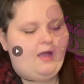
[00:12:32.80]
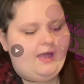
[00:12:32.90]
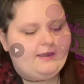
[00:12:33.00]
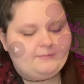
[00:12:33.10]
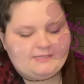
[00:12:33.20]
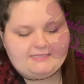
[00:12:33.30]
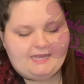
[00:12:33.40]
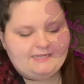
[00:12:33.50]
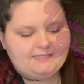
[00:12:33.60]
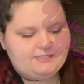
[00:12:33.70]
And I'm
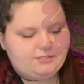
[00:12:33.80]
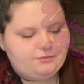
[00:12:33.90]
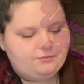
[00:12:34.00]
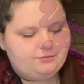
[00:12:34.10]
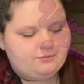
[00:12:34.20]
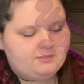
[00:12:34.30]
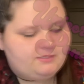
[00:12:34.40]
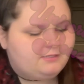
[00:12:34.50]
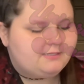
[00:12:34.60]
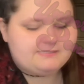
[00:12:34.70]
excited to
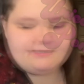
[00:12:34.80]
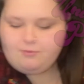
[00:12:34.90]
see what